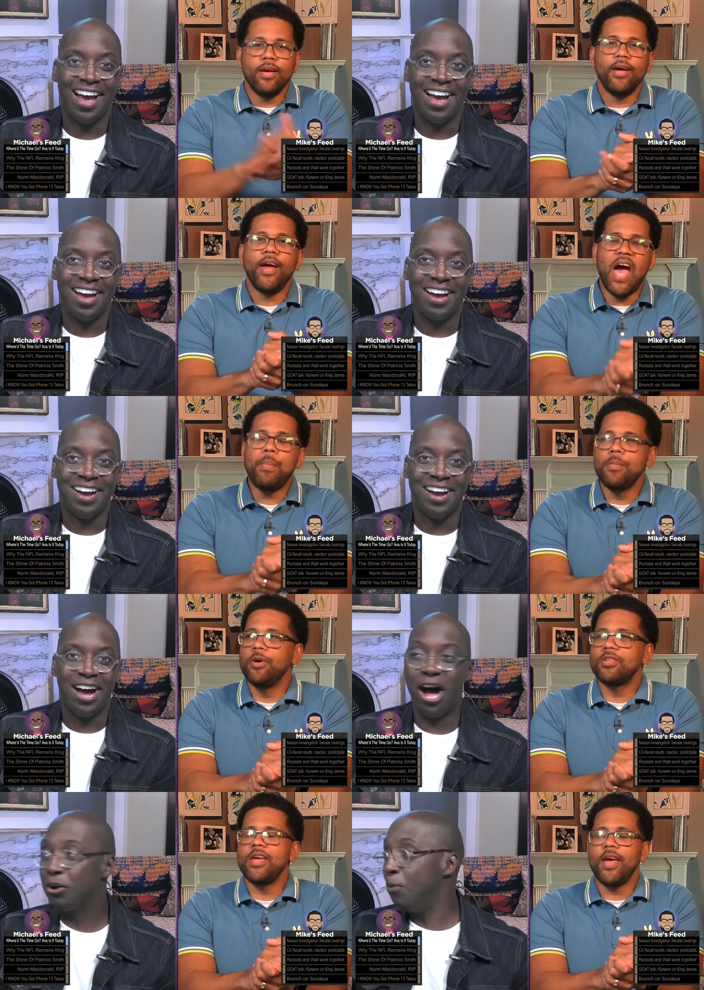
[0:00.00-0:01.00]
Speaker 1: Happy
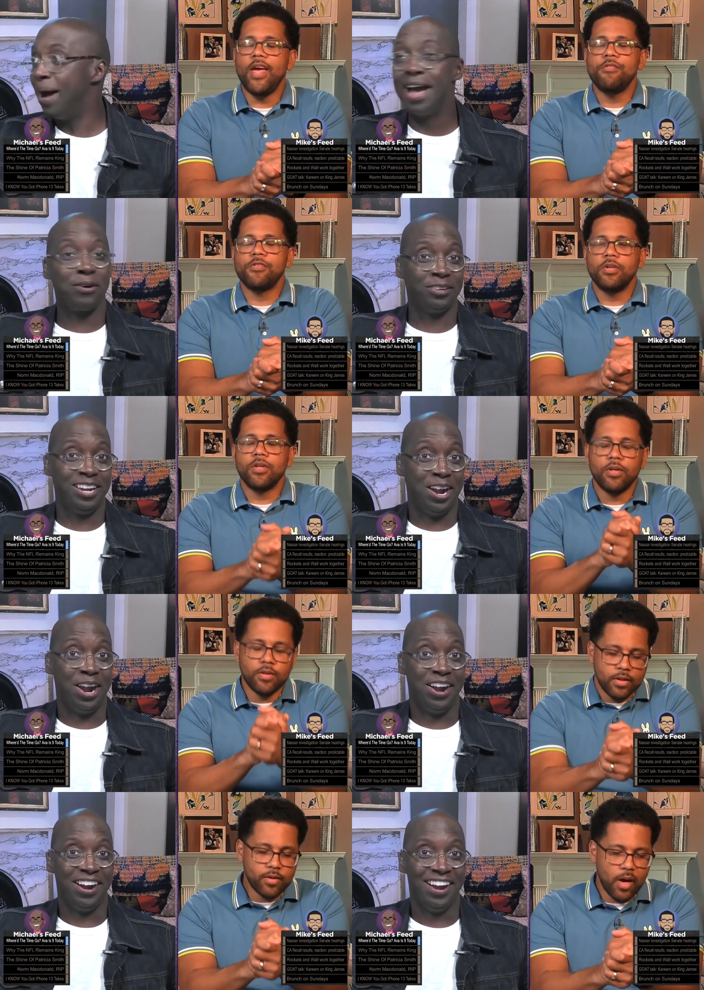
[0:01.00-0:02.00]
birthday, Uncle Ava. Michael's here.
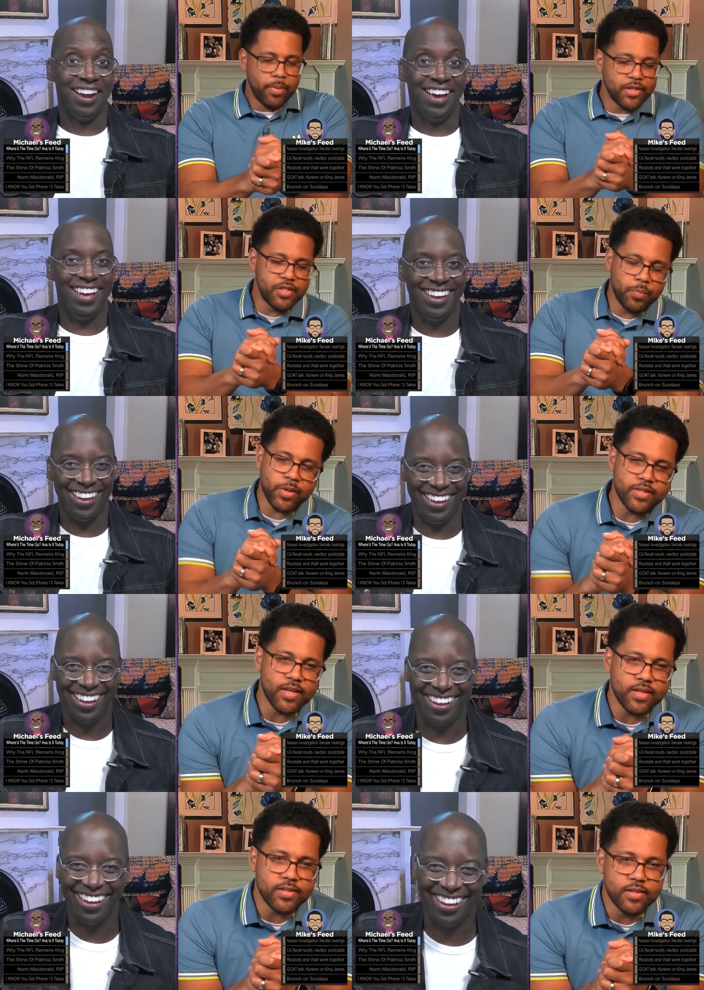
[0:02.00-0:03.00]
God bless you, Princess.